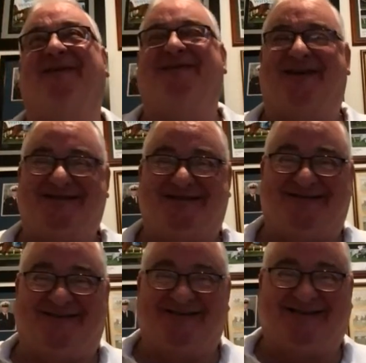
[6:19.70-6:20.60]

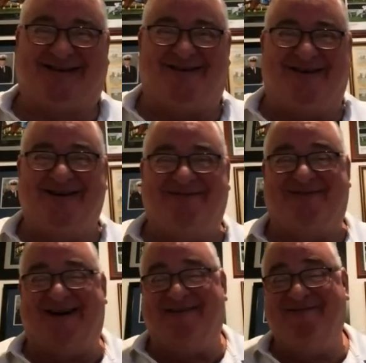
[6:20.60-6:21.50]
Professor. It's kind
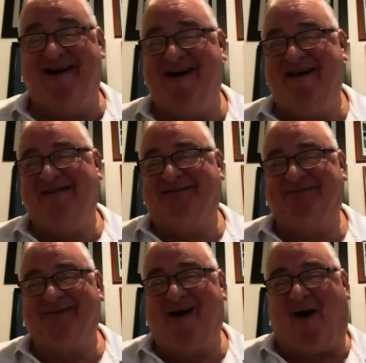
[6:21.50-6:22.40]
of
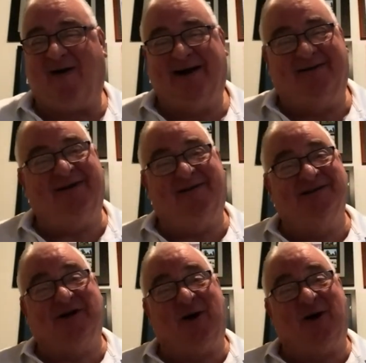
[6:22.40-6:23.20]
everyone's